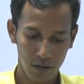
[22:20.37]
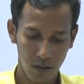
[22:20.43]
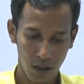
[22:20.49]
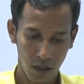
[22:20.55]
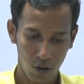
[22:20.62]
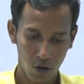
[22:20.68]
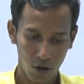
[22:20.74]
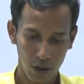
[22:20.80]

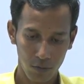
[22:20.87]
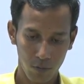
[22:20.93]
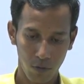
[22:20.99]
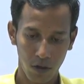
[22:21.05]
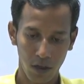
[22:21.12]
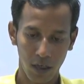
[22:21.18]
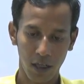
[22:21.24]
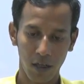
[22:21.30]

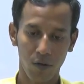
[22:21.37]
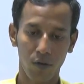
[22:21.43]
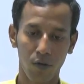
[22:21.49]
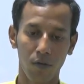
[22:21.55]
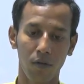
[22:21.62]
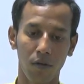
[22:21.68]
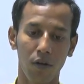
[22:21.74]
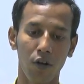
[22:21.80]
corresponding
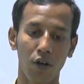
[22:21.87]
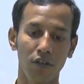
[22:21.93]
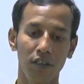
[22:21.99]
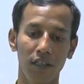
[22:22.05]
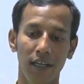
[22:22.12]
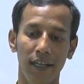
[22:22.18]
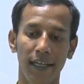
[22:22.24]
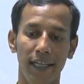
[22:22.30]

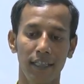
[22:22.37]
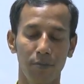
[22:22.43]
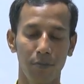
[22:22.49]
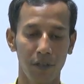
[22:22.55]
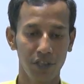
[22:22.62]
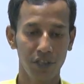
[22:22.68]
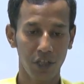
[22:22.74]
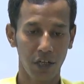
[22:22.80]
logical
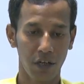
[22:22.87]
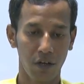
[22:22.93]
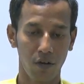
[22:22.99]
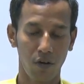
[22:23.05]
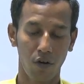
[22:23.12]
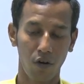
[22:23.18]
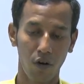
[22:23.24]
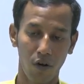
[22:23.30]
expression
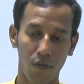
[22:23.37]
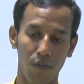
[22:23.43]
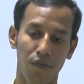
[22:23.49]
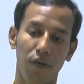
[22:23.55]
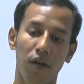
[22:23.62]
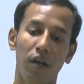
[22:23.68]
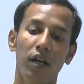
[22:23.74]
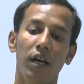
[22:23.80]
of
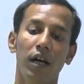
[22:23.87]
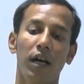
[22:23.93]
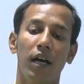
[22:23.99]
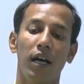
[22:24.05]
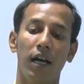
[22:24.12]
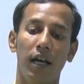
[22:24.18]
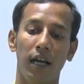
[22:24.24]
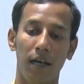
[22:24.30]

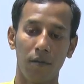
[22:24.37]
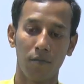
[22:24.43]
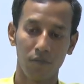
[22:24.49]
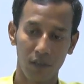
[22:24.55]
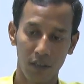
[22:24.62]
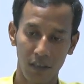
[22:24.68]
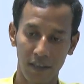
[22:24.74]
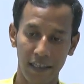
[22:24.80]

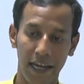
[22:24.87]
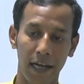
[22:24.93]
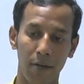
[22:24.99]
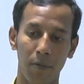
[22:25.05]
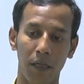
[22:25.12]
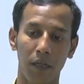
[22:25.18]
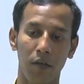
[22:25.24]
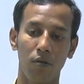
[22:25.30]
that
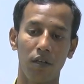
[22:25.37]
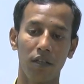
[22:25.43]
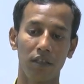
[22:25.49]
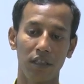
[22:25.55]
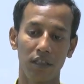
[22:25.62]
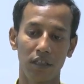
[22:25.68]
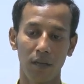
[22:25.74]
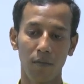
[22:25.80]
particular
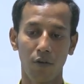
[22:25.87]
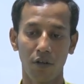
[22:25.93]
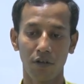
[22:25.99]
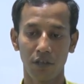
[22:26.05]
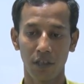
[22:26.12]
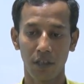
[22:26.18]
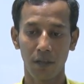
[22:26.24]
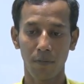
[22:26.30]
system on
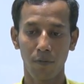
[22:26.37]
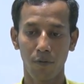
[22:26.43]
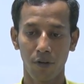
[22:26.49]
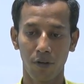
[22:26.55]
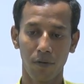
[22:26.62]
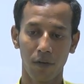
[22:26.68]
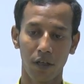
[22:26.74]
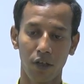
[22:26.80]
chip,
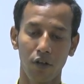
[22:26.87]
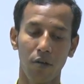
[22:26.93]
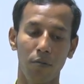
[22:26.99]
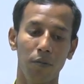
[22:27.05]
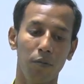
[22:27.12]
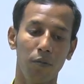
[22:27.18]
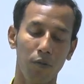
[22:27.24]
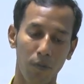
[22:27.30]
whenever it will be
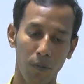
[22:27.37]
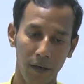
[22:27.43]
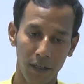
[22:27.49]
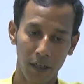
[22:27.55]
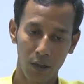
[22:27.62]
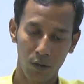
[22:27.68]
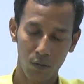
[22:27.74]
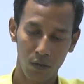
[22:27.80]

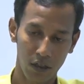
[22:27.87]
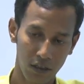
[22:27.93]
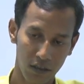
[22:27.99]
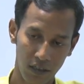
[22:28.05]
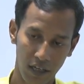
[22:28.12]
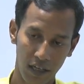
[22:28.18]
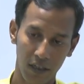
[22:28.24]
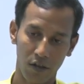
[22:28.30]
provided to the
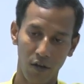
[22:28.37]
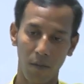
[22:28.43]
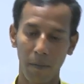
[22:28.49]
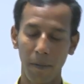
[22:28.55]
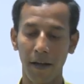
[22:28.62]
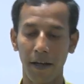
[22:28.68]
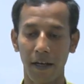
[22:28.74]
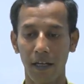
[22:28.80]
design
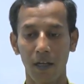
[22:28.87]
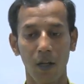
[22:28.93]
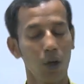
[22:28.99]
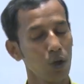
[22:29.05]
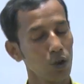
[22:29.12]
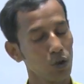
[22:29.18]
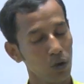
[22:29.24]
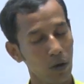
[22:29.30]
compiler.
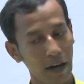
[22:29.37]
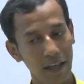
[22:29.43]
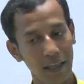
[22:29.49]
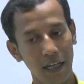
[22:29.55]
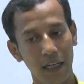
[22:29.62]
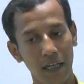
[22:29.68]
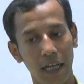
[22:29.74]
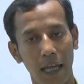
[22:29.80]
So, at
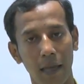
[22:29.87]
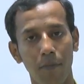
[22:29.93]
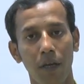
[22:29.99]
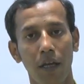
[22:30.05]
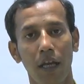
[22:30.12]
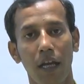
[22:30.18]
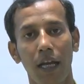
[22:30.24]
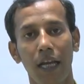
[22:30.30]
that time
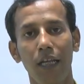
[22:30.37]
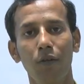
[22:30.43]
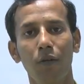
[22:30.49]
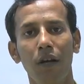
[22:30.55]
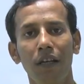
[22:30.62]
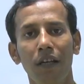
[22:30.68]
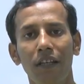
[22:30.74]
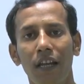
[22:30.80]
it
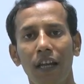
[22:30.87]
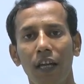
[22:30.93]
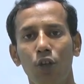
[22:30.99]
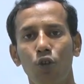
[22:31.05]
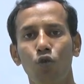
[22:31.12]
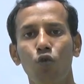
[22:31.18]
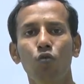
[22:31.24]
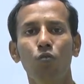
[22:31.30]
will take
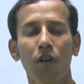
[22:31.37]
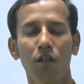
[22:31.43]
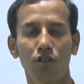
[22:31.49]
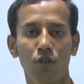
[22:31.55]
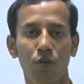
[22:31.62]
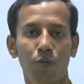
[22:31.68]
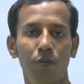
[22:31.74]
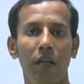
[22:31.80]
too much
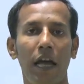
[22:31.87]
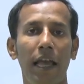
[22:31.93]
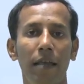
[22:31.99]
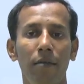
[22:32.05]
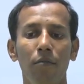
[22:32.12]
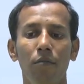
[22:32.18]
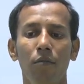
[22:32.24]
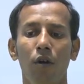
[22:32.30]
of
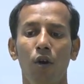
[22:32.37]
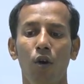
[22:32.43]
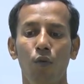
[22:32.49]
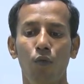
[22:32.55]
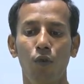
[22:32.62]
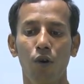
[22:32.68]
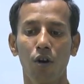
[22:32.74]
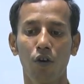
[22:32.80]
time
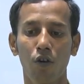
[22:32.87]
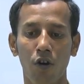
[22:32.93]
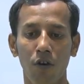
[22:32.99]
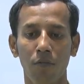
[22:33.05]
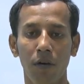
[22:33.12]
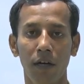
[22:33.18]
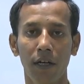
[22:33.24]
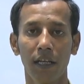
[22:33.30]
for
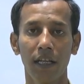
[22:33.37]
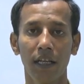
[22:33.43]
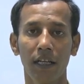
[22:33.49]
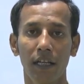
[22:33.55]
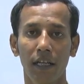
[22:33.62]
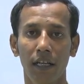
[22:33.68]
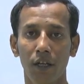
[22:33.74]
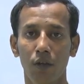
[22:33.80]
converting
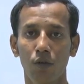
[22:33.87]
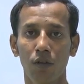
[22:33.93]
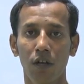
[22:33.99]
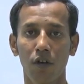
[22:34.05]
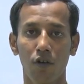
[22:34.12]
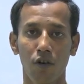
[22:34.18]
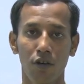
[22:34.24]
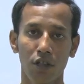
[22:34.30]
it to the
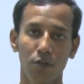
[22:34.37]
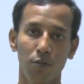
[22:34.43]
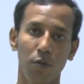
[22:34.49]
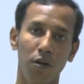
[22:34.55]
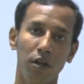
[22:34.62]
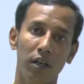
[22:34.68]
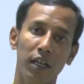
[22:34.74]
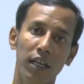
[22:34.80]

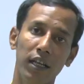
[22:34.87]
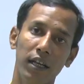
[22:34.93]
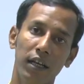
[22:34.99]
corresponding